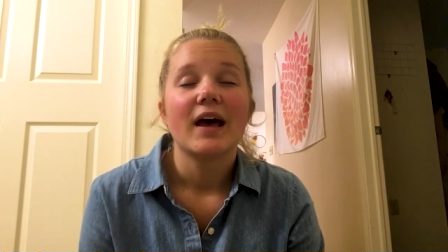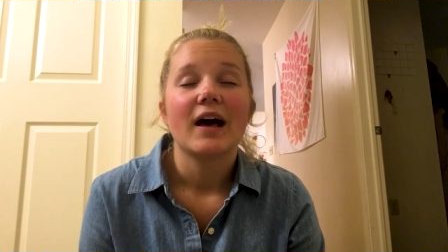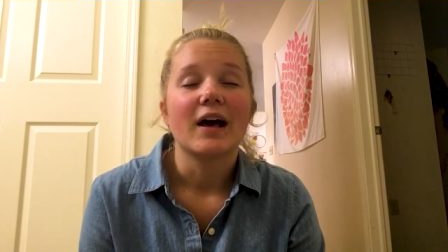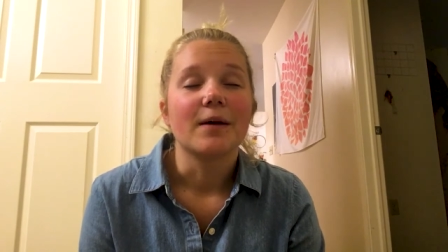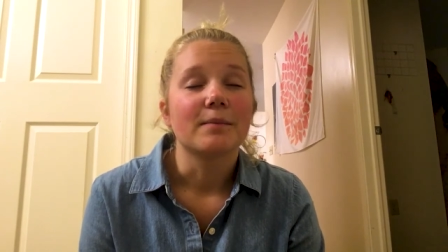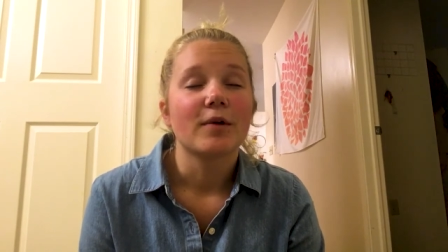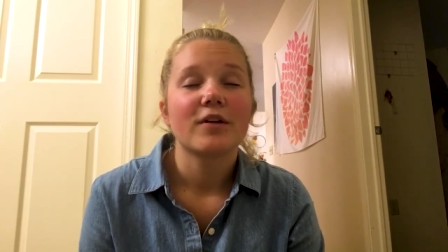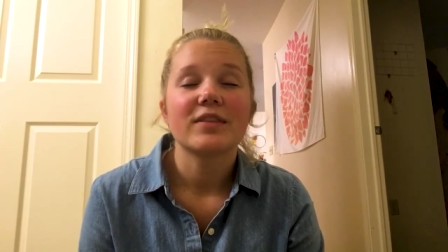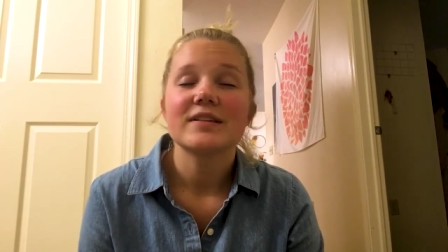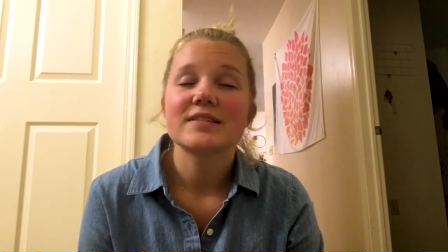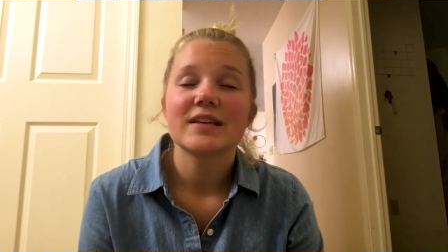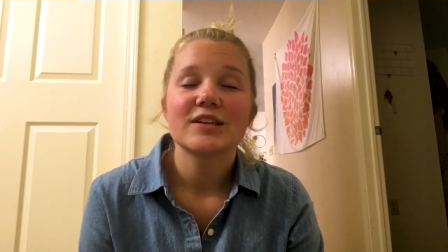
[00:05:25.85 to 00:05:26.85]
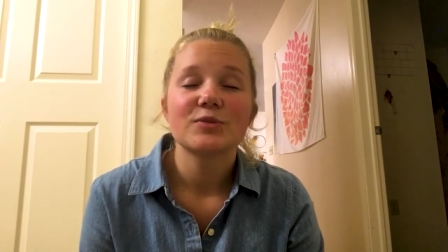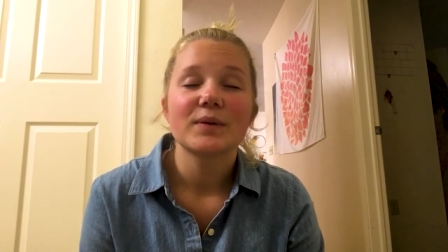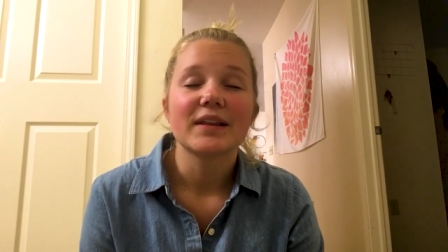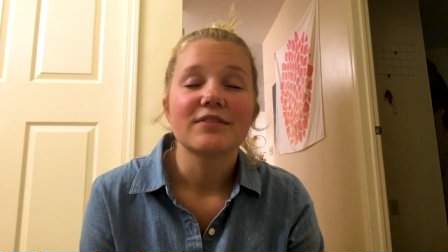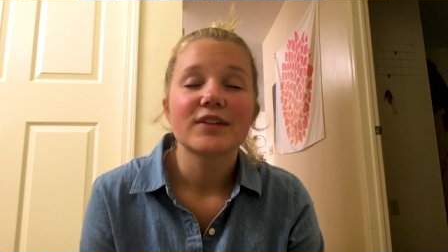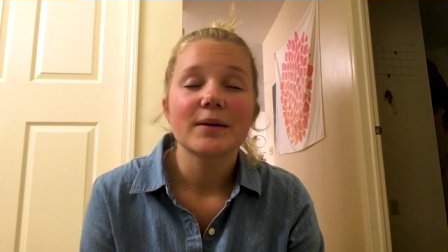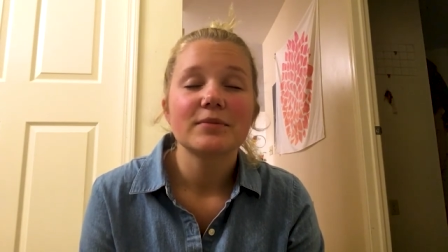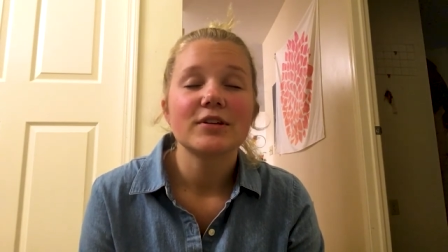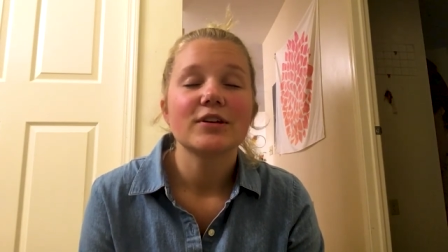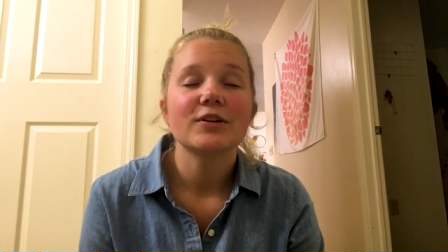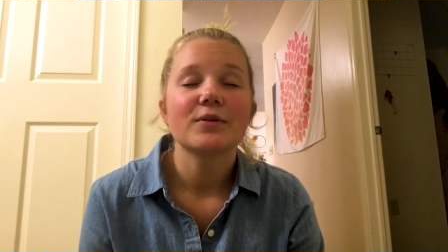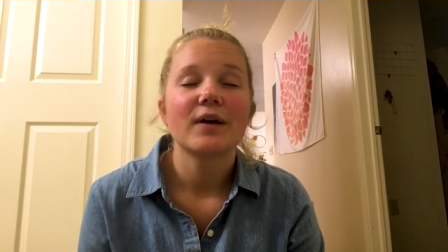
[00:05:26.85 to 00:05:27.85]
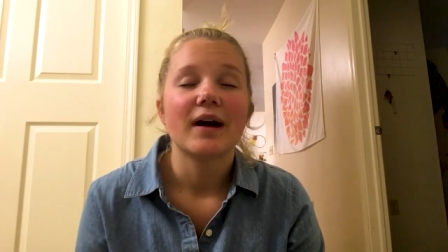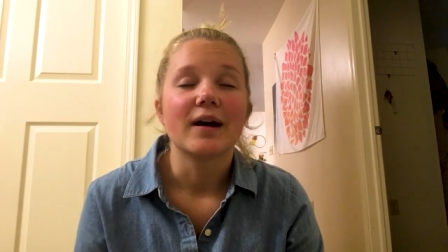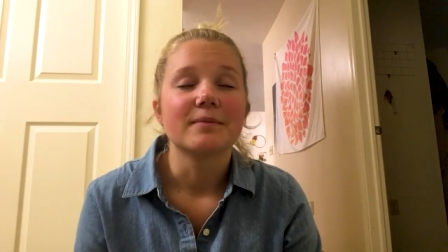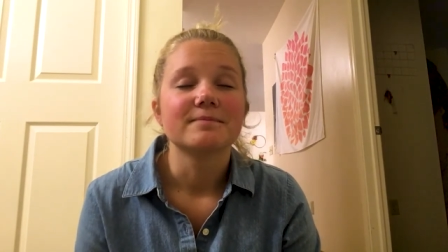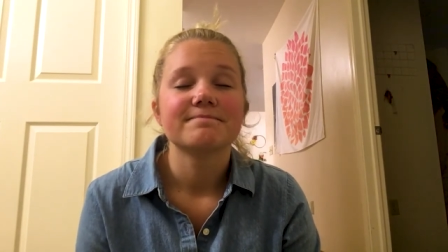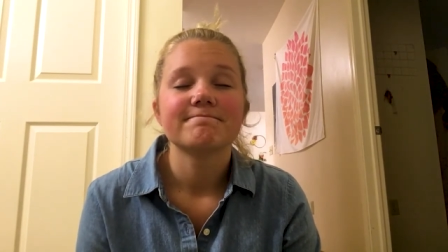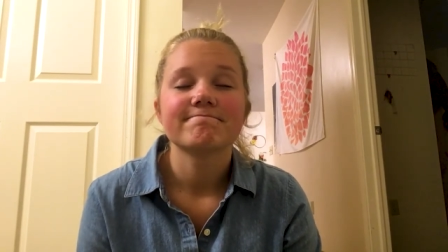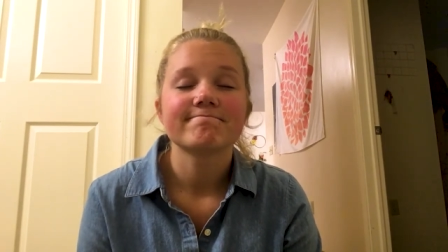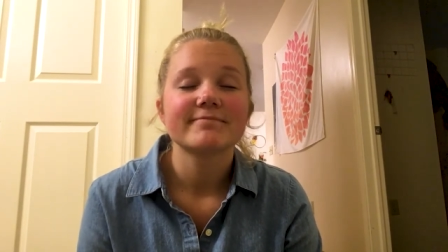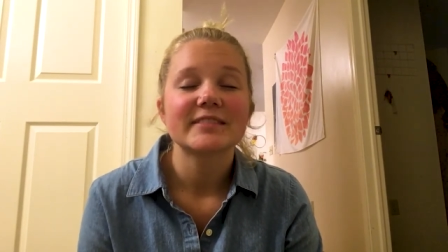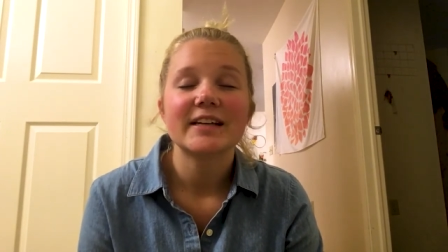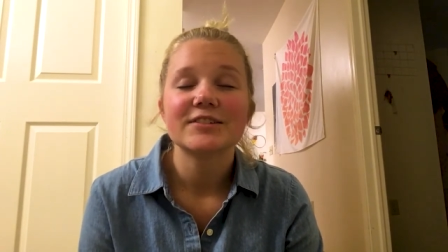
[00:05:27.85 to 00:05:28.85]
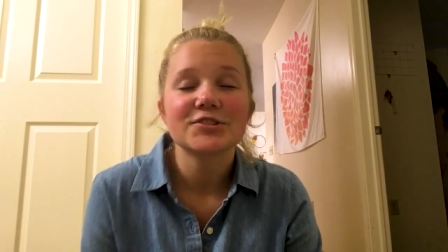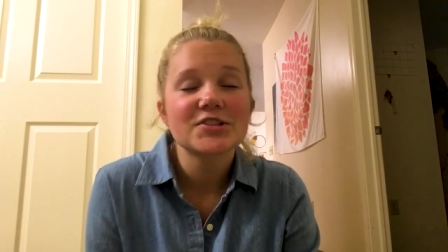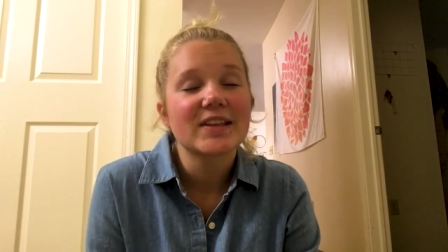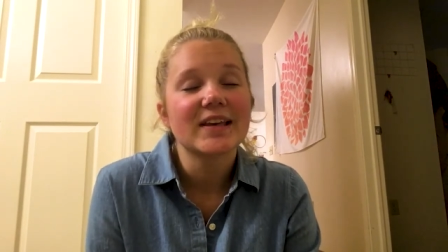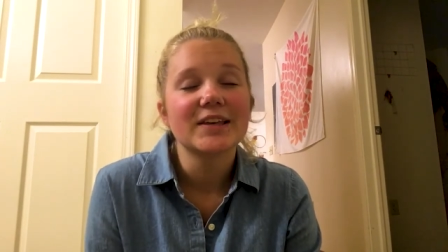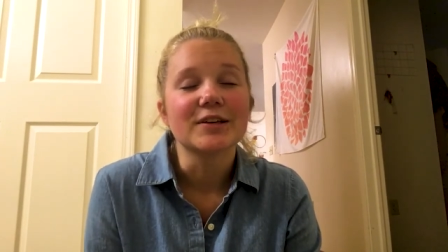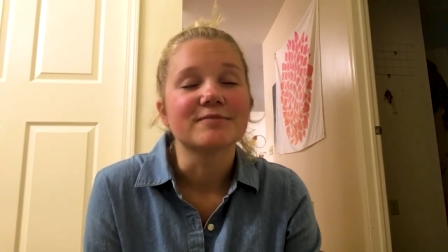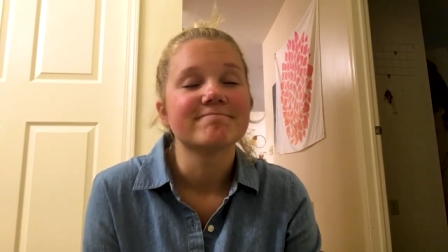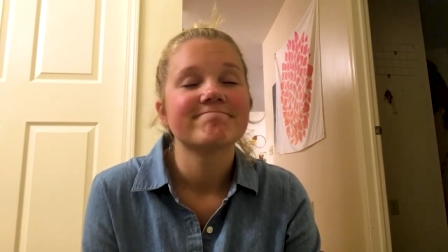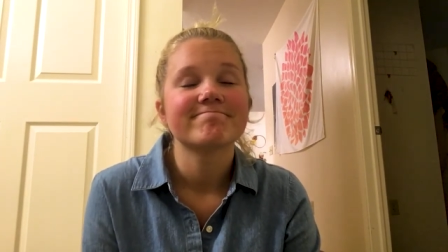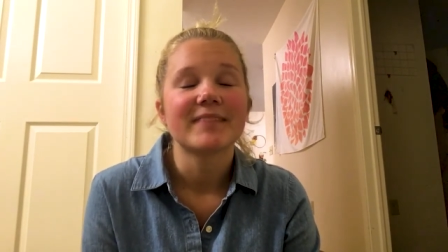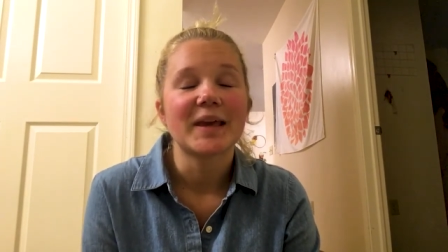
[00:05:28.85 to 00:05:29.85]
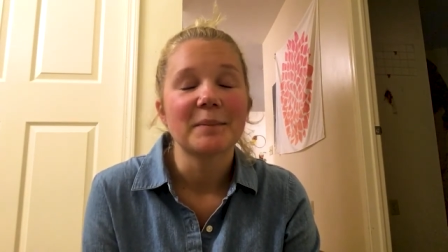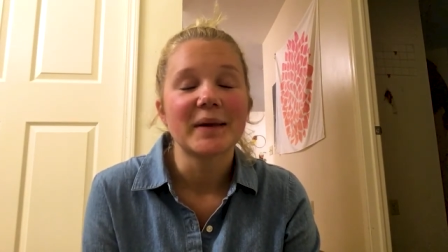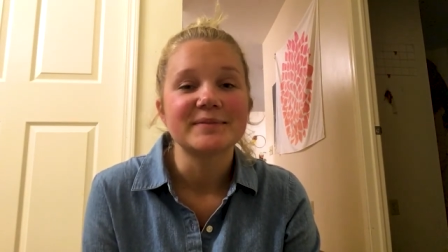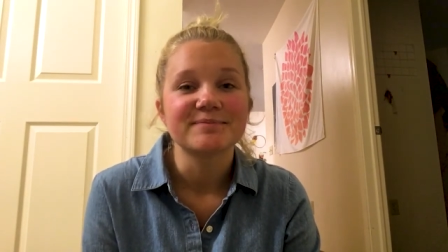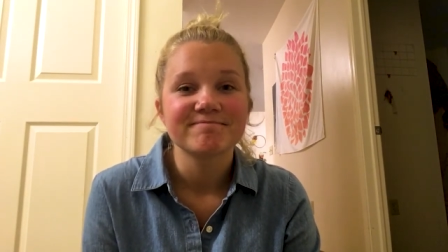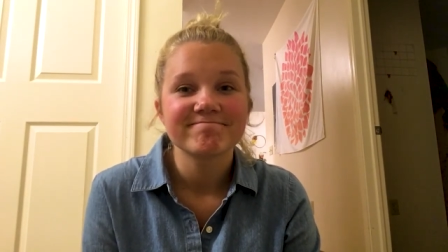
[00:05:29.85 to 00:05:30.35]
Um, all these things we lift up to you um, and just thank you. Amen.